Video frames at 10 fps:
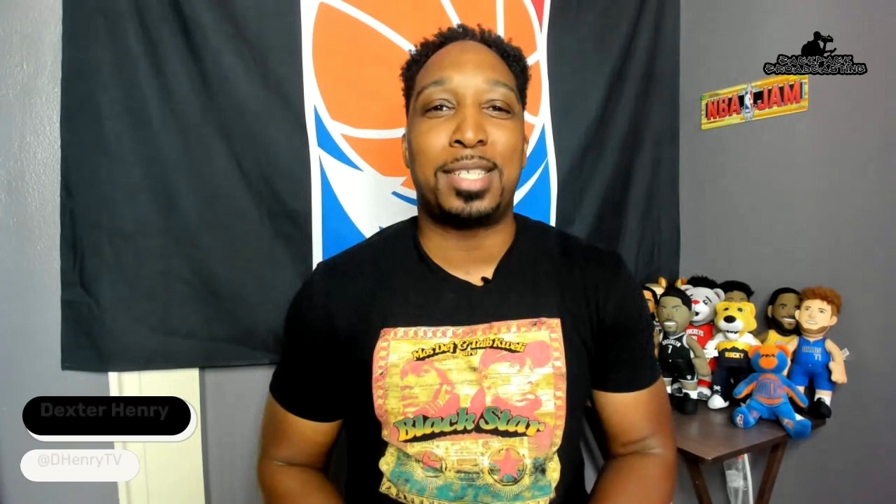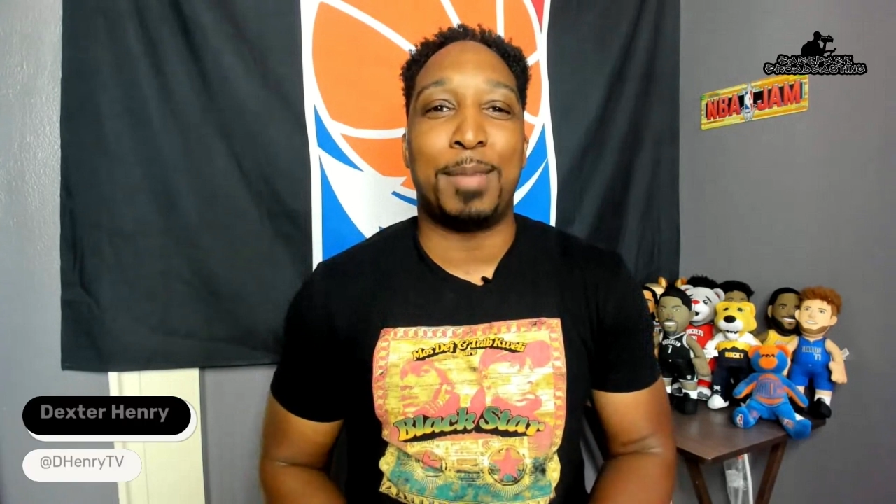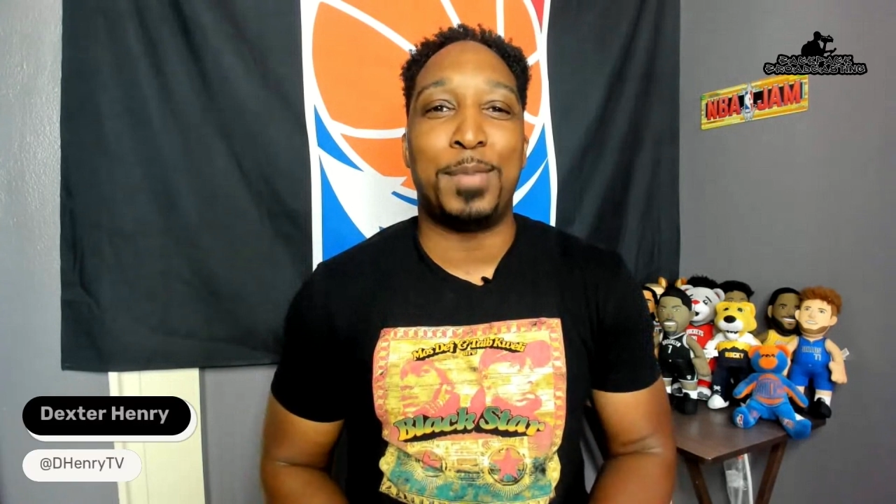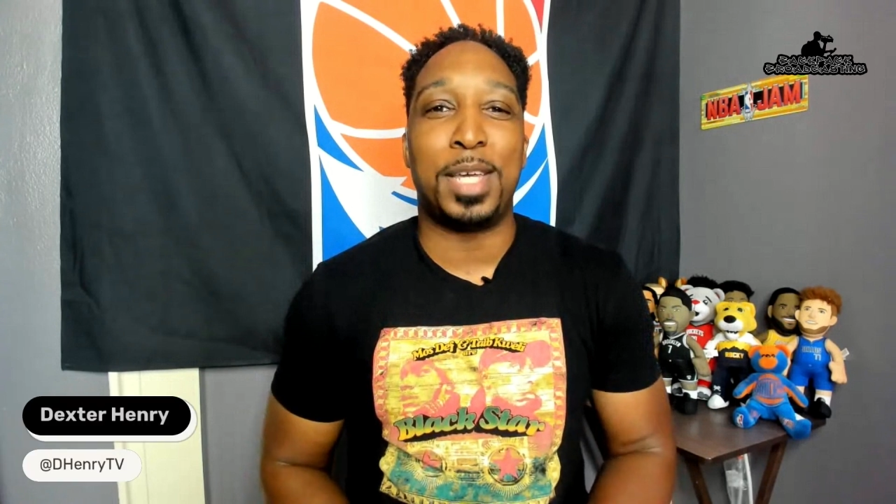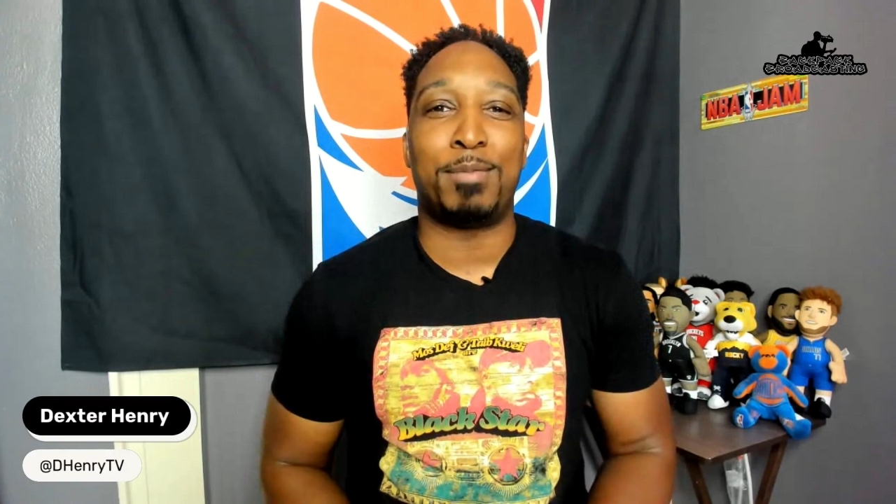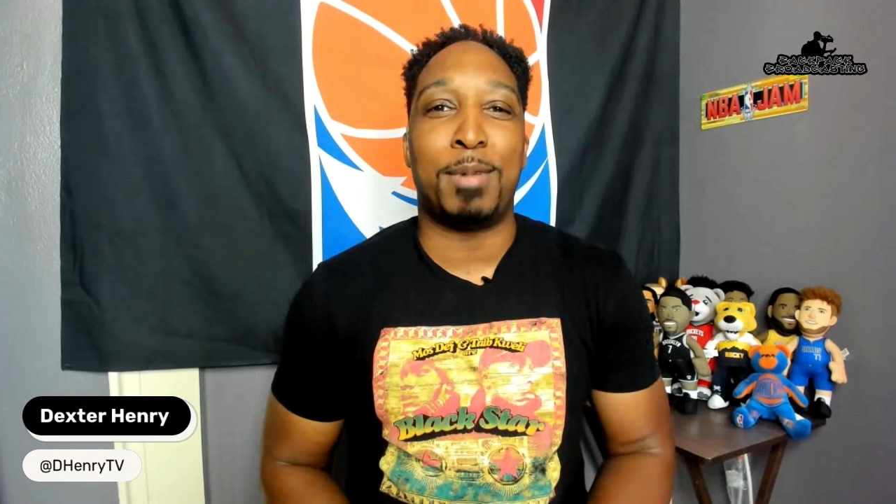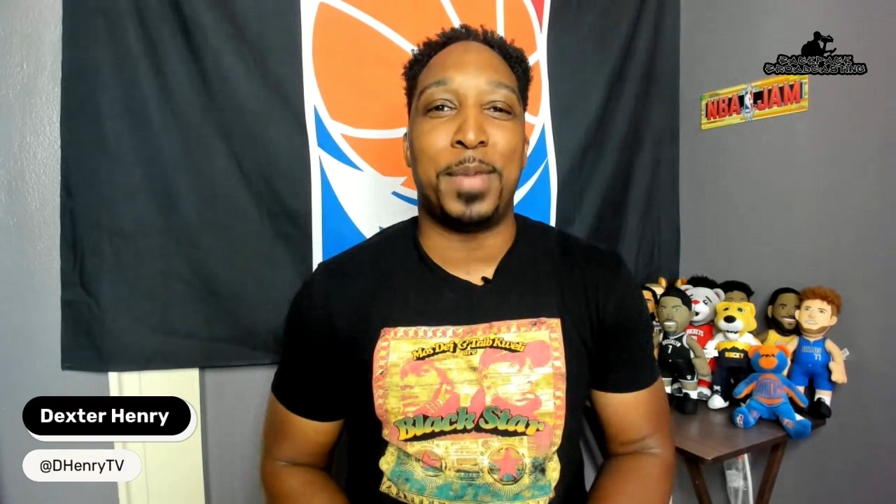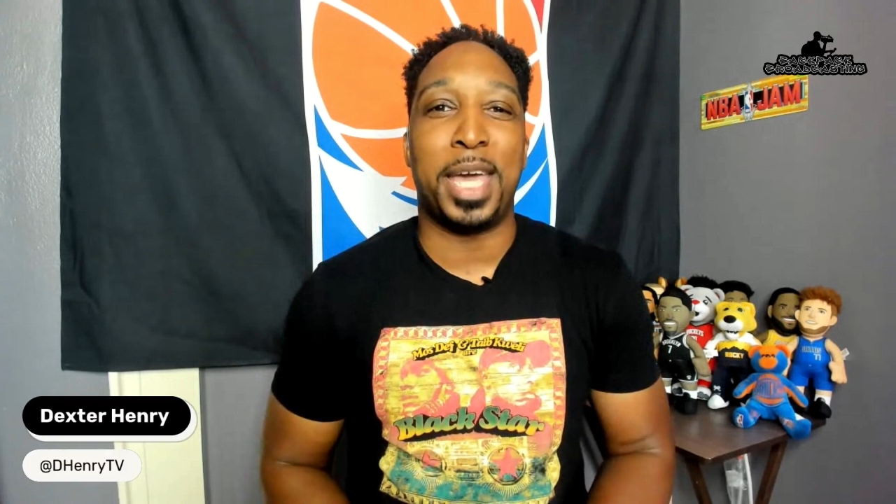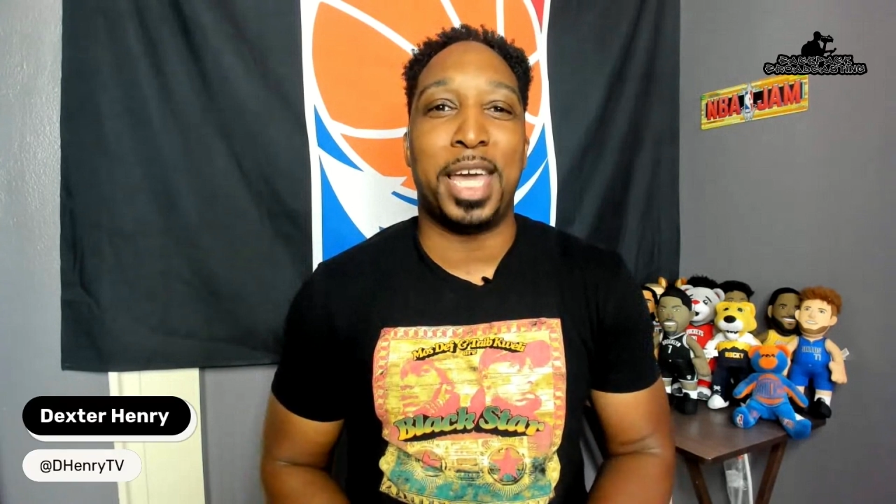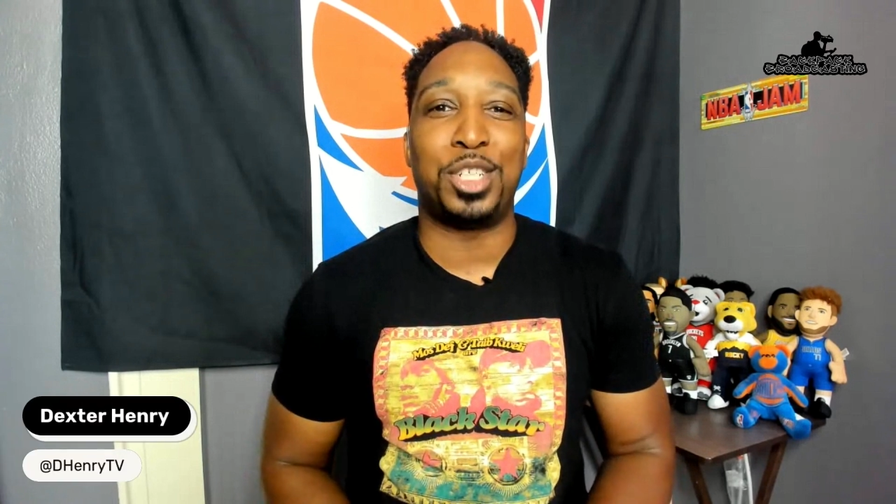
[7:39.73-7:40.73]
That means my
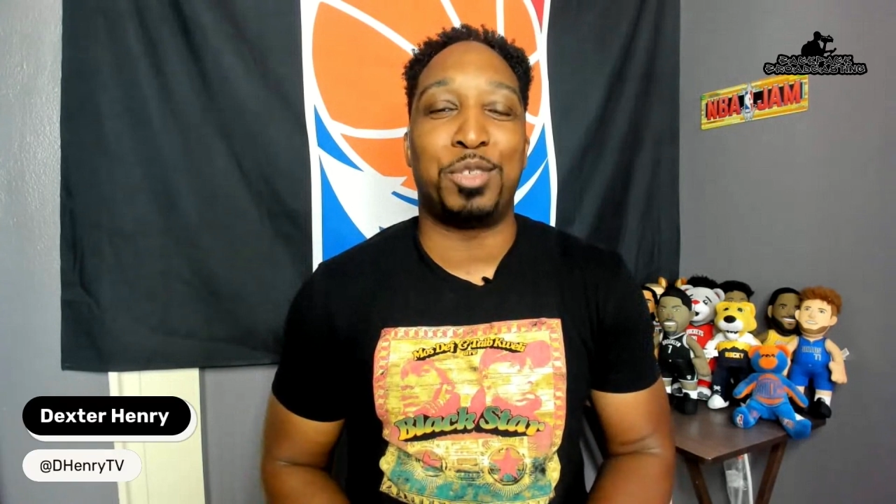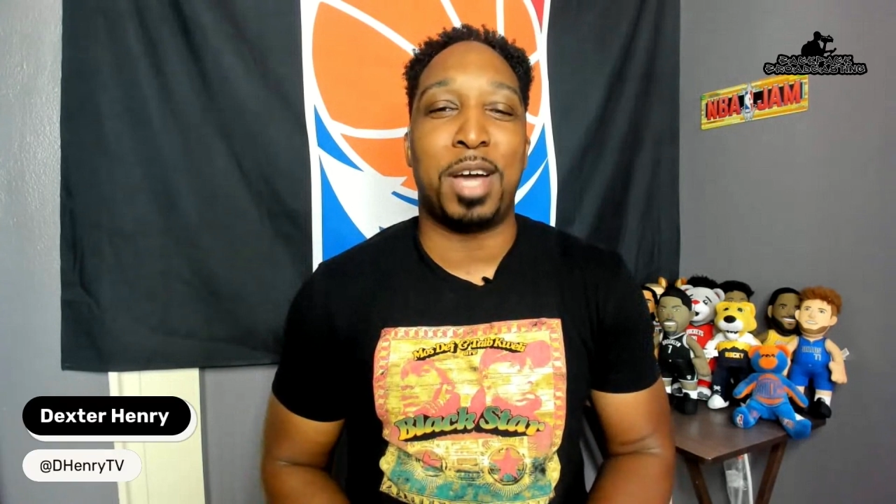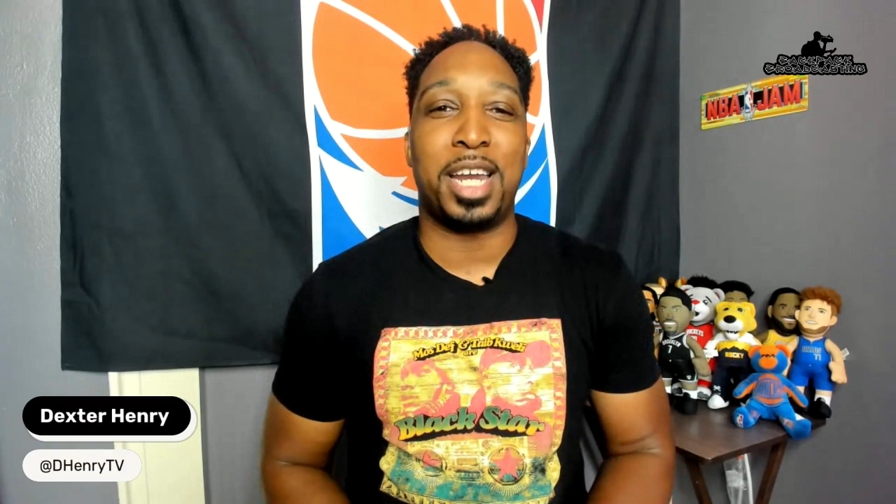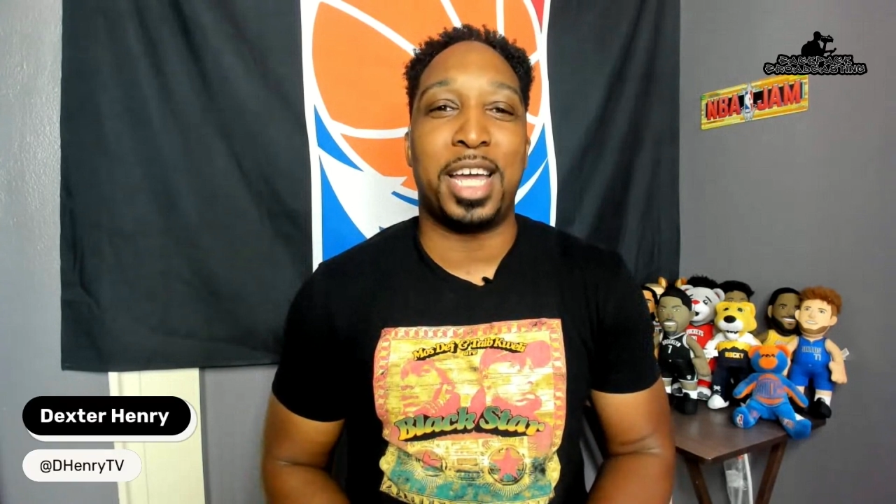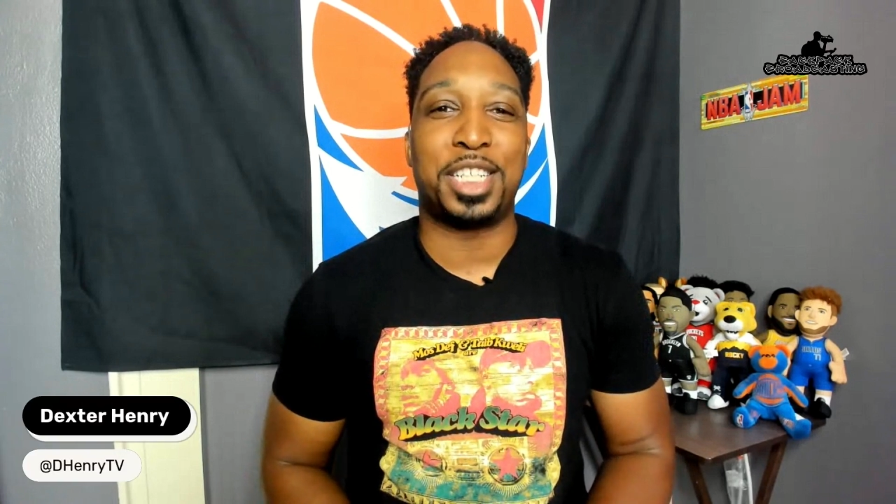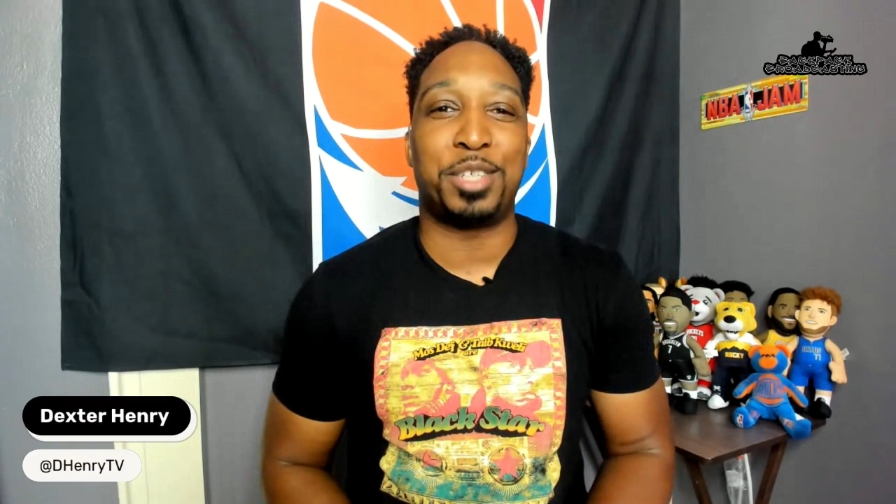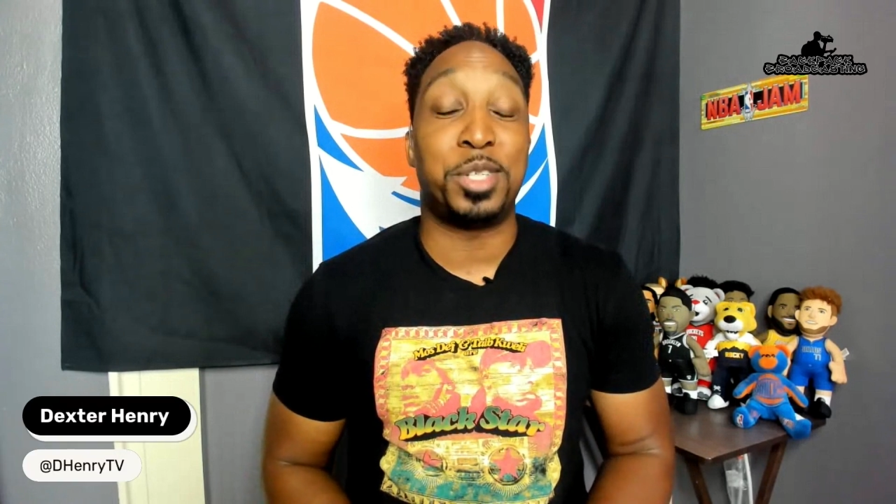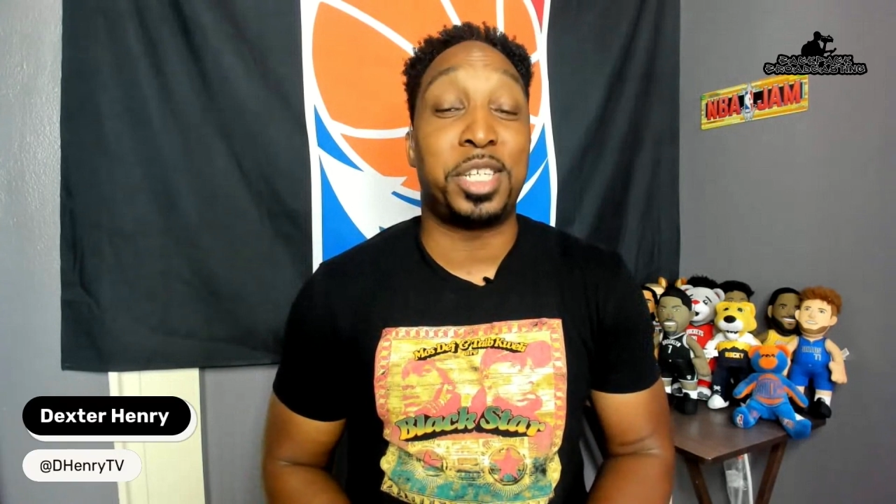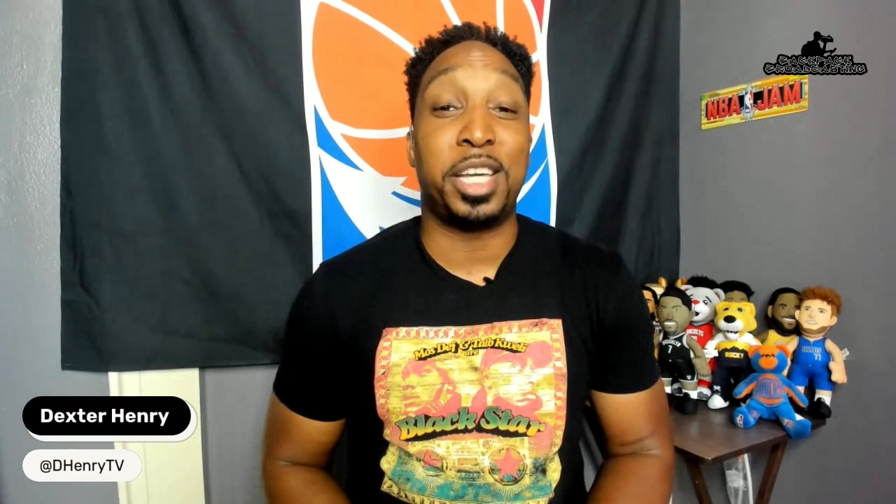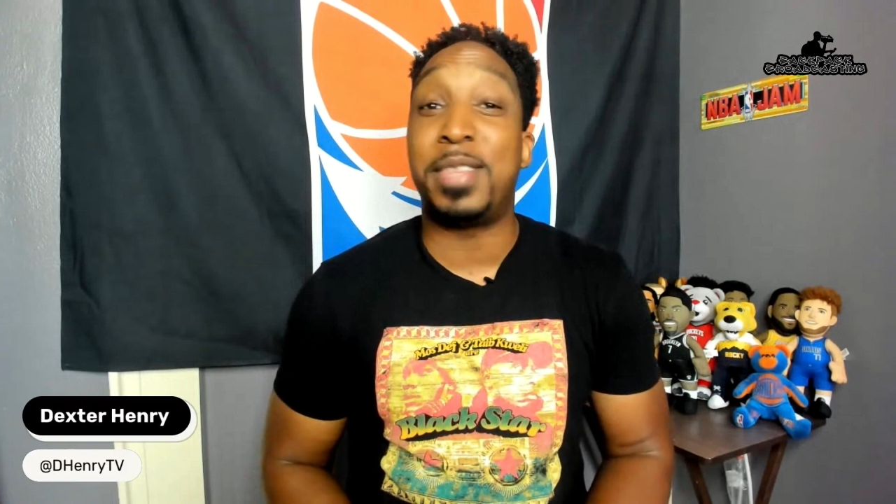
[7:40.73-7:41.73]
man Jarod Hector is here.